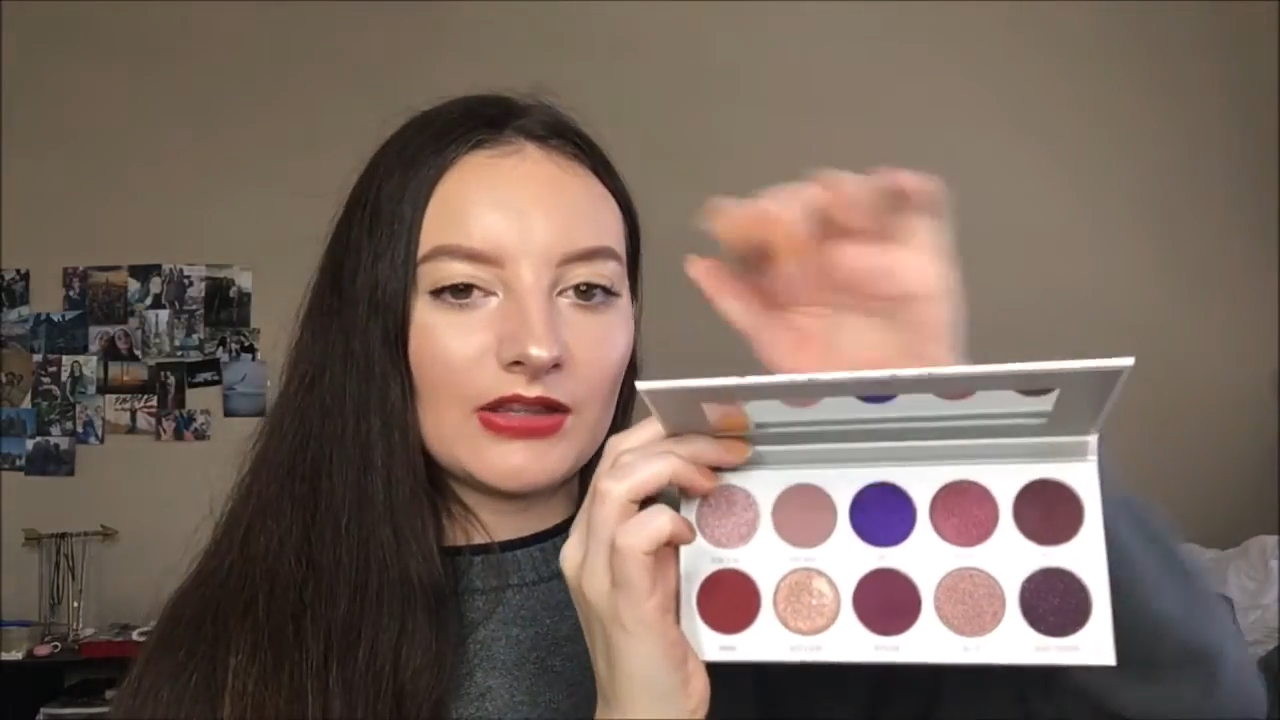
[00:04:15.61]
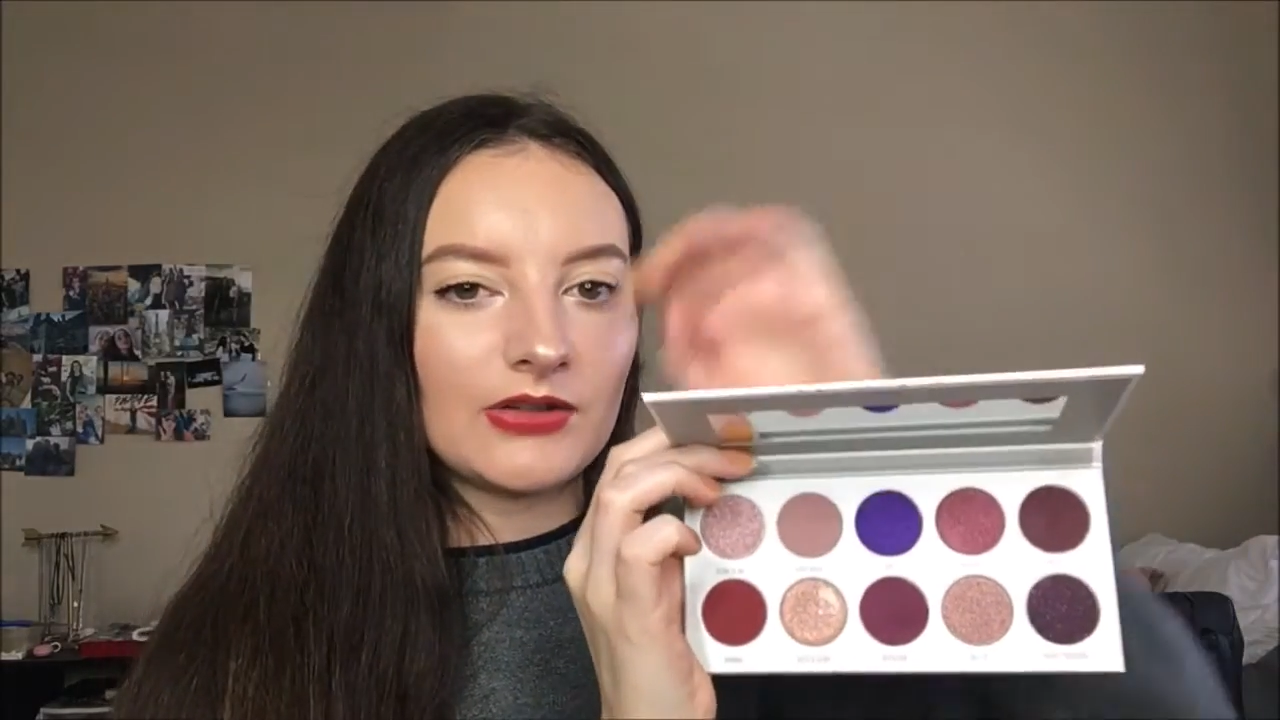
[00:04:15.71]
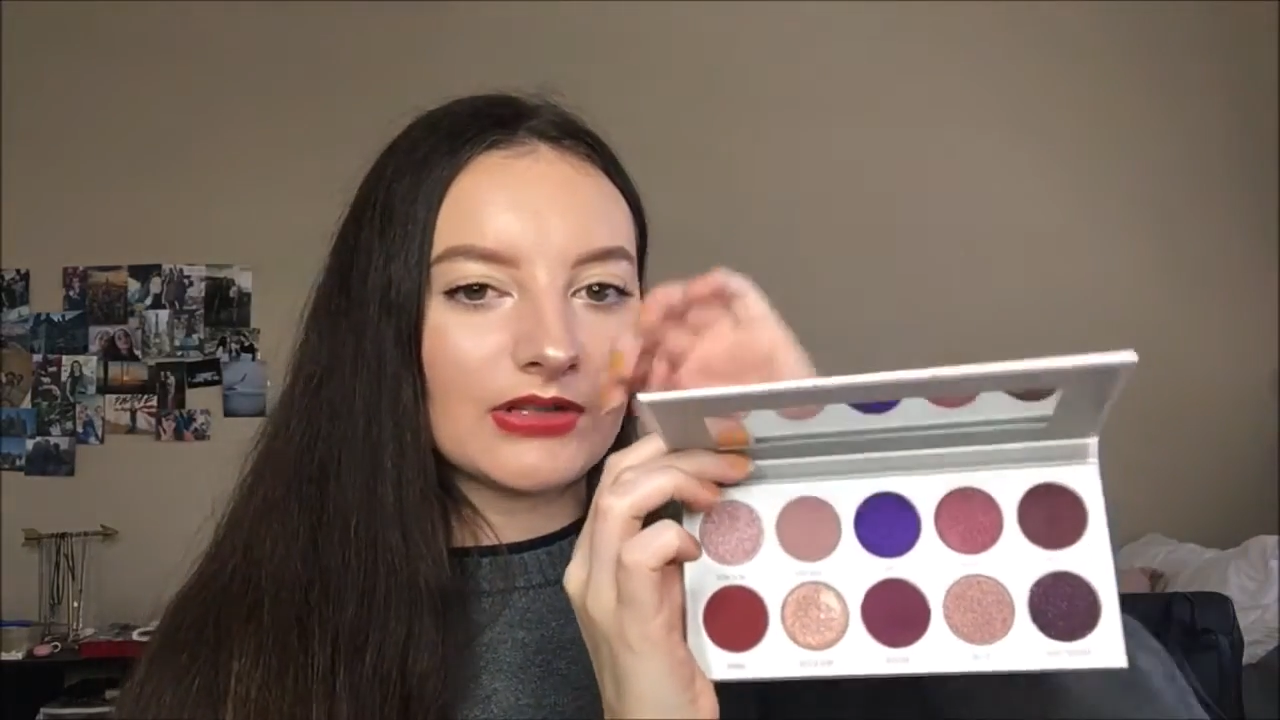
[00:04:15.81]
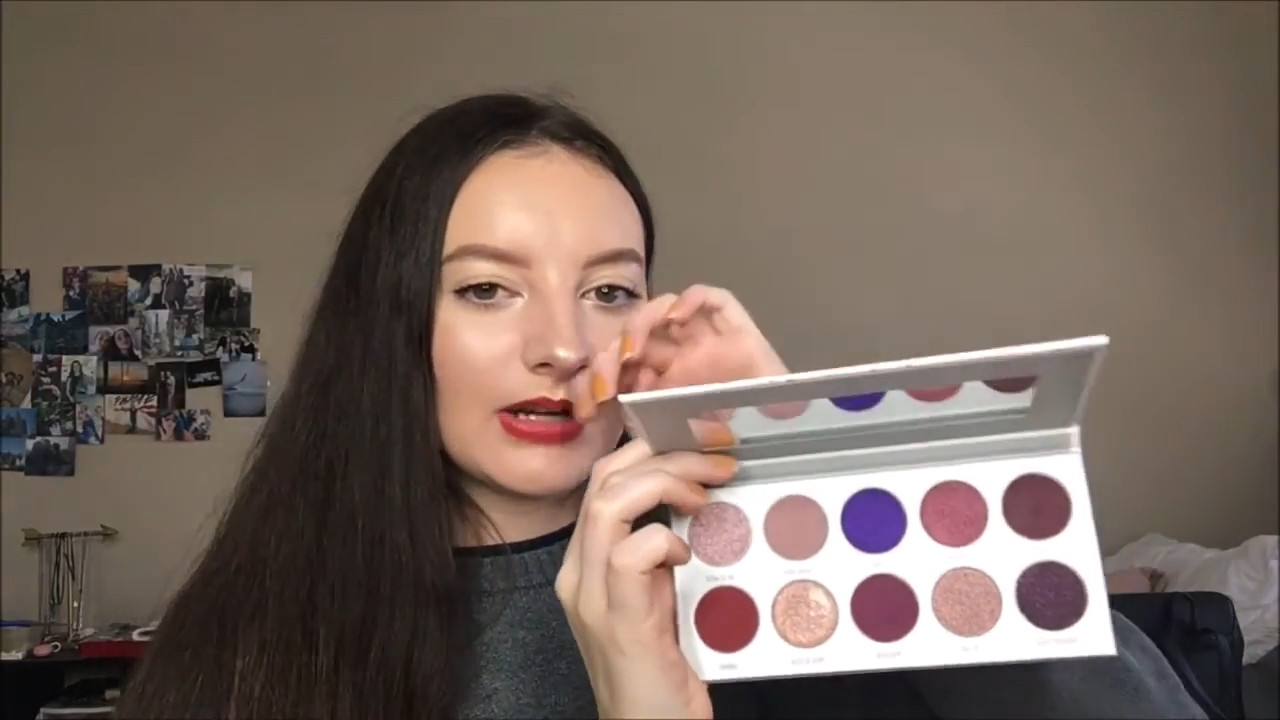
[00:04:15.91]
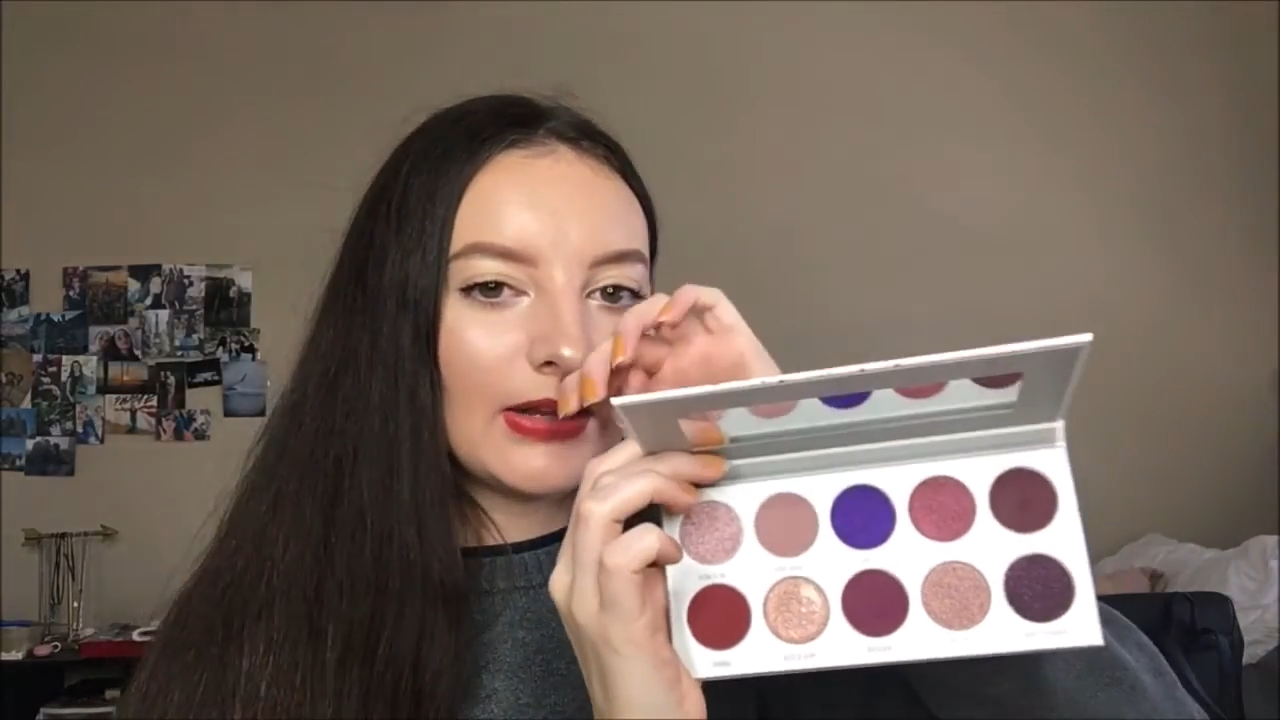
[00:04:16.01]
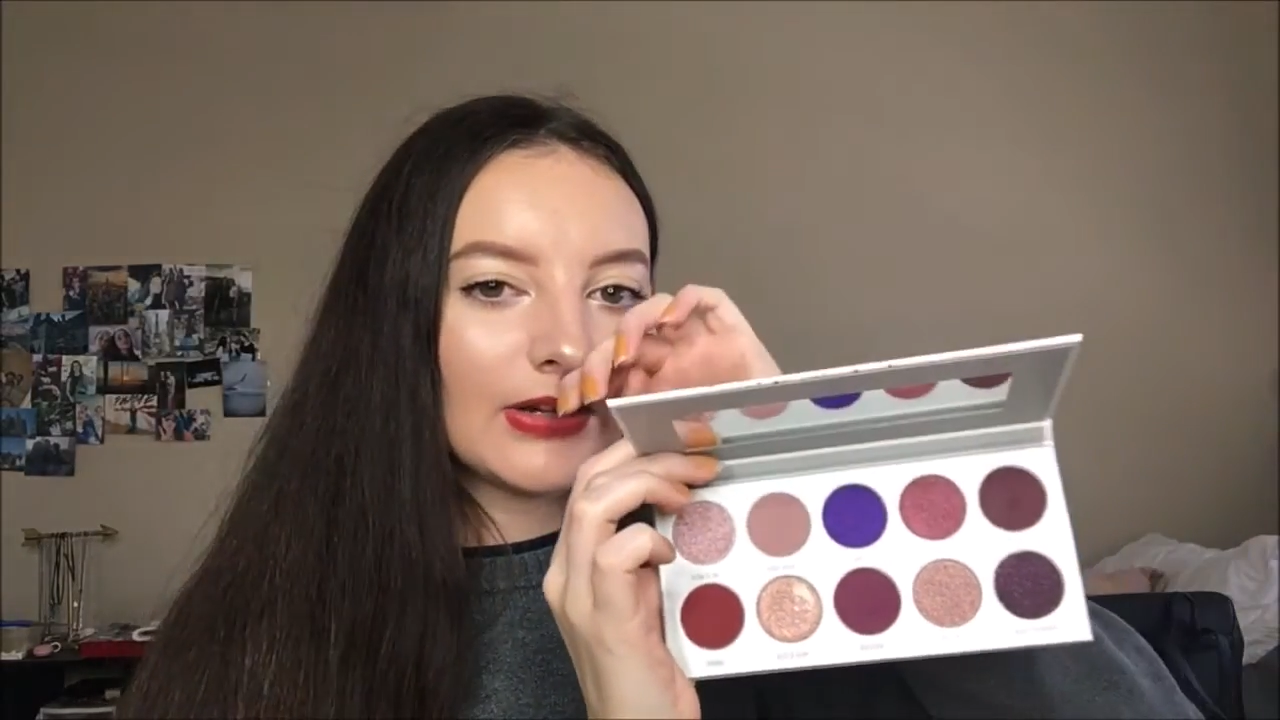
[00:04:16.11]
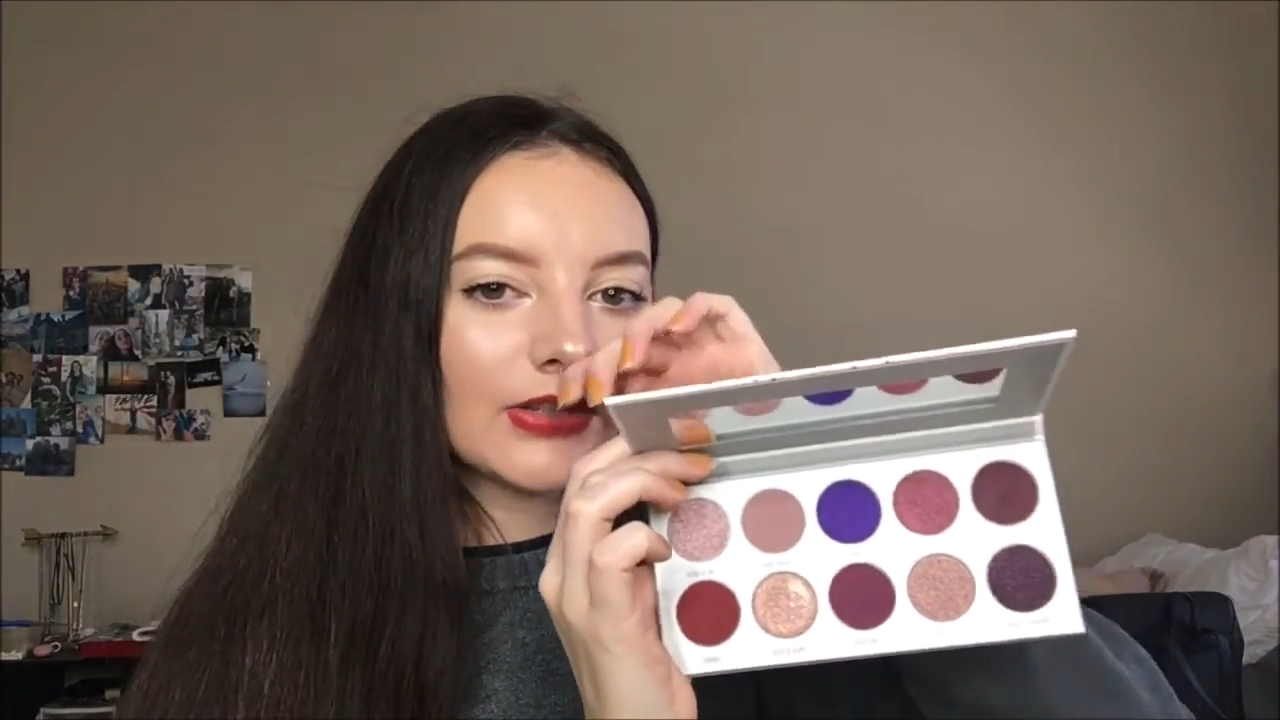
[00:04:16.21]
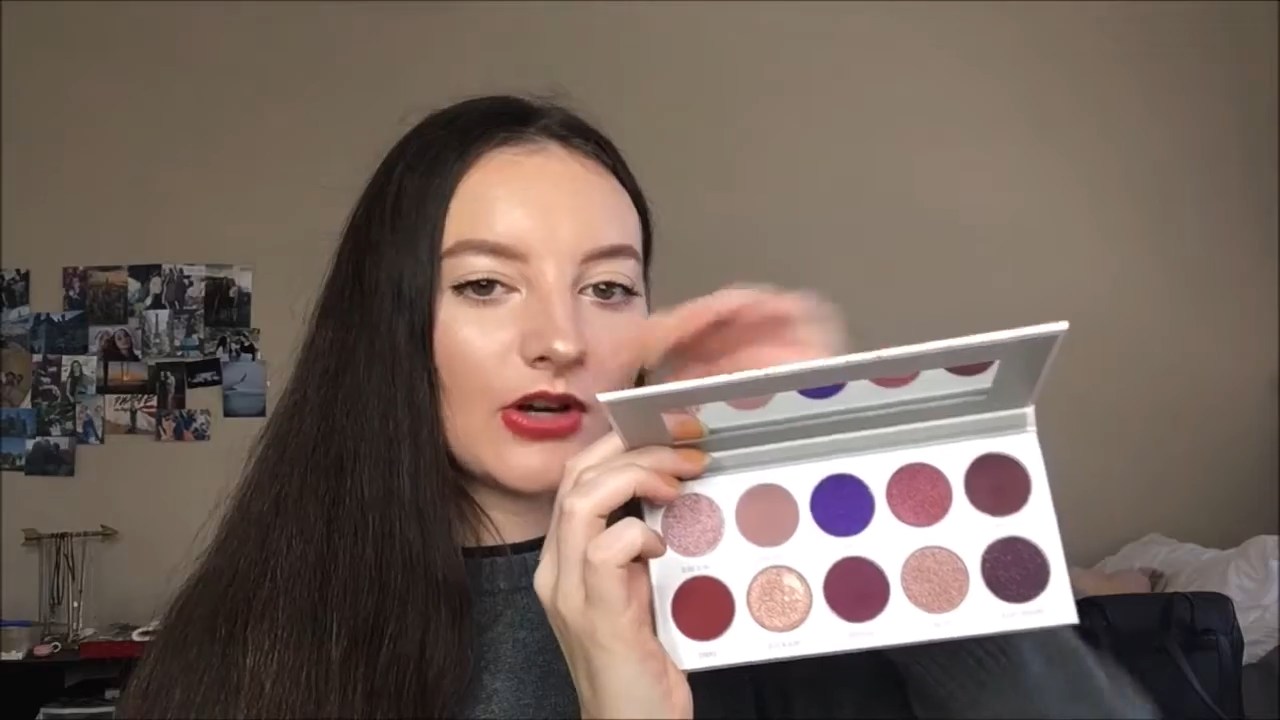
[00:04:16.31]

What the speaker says: those colors